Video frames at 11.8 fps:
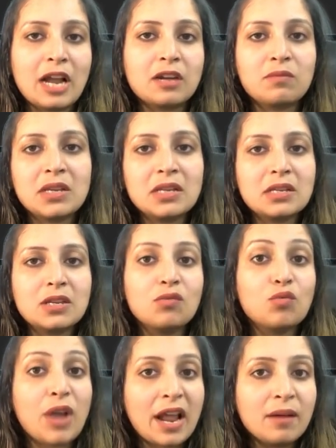that means you
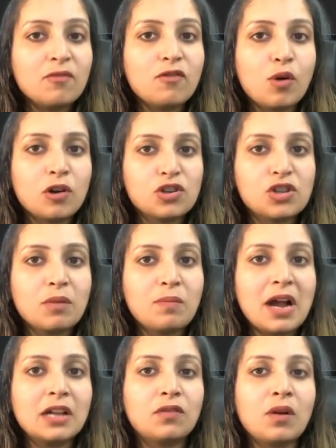can forge the path